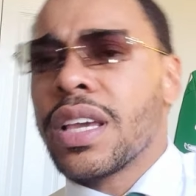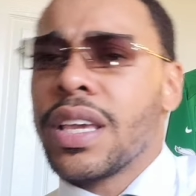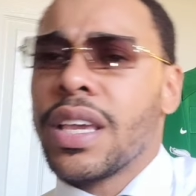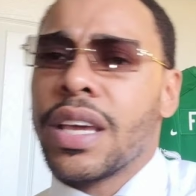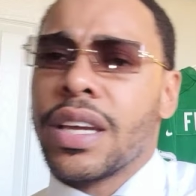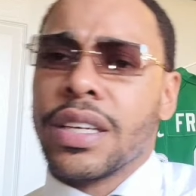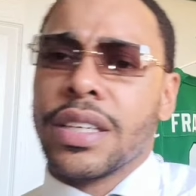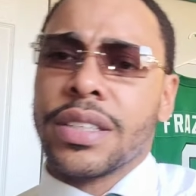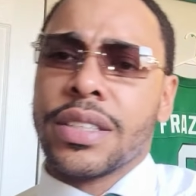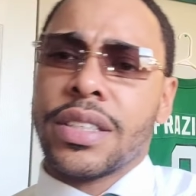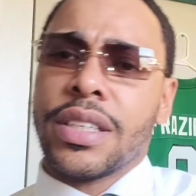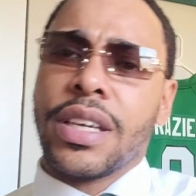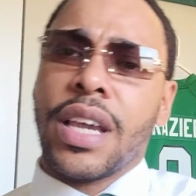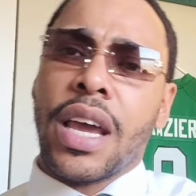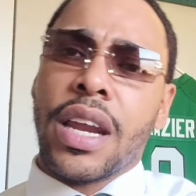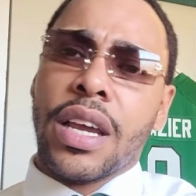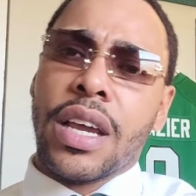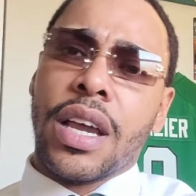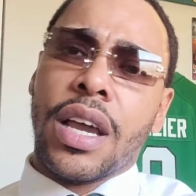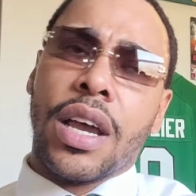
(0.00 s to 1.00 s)
He had a, he
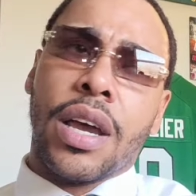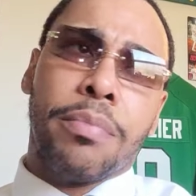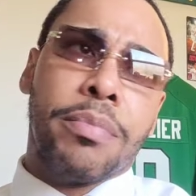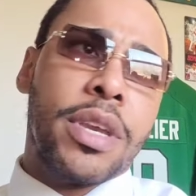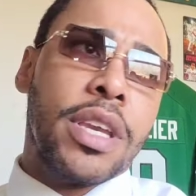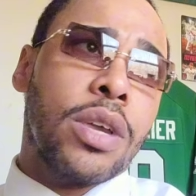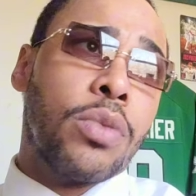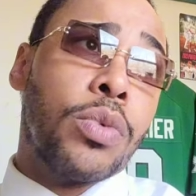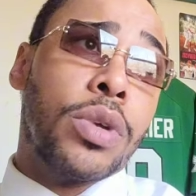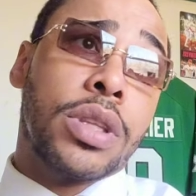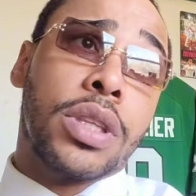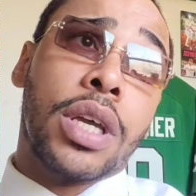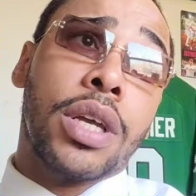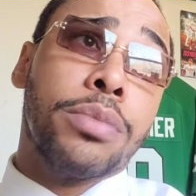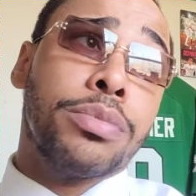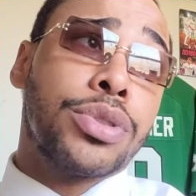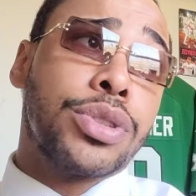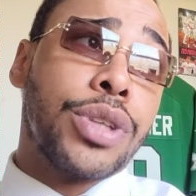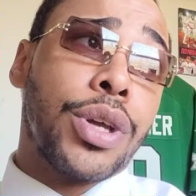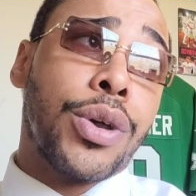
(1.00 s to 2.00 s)
got a, a meeting with
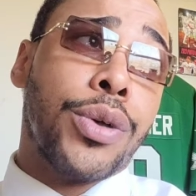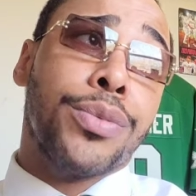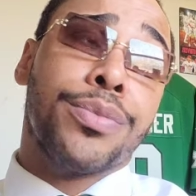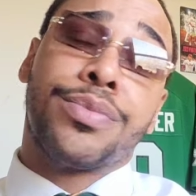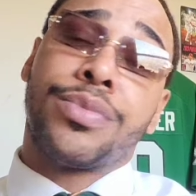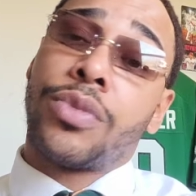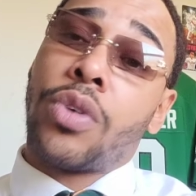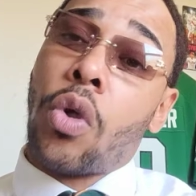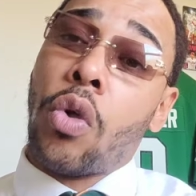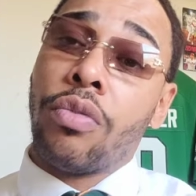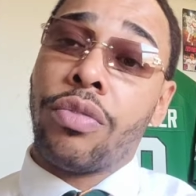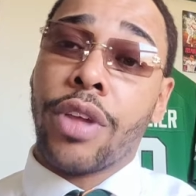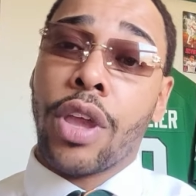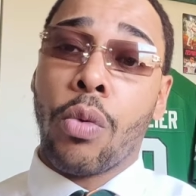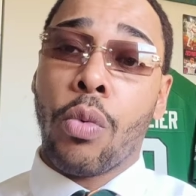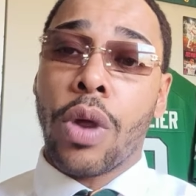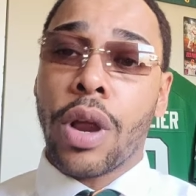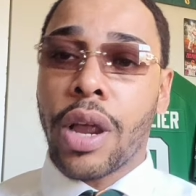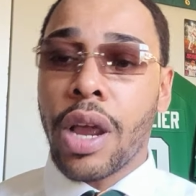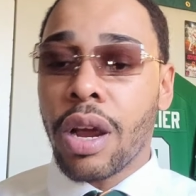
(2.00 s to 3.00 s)
them, so hopefully it
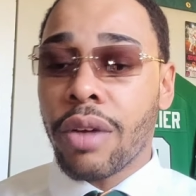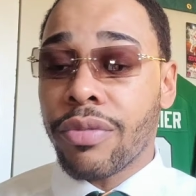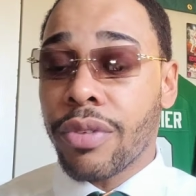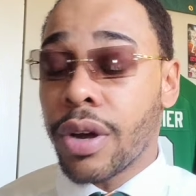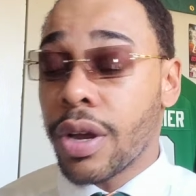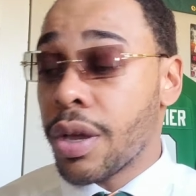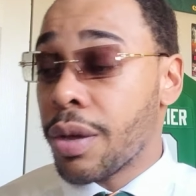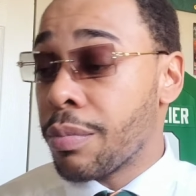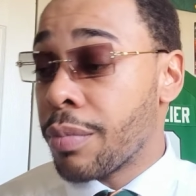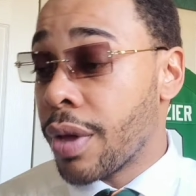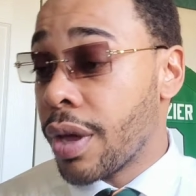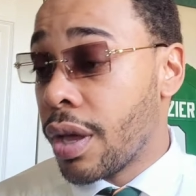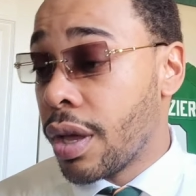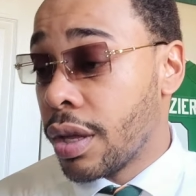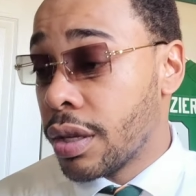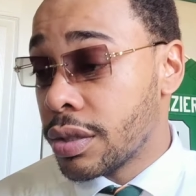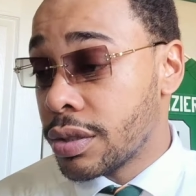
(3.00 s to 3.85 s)
work out for him, man.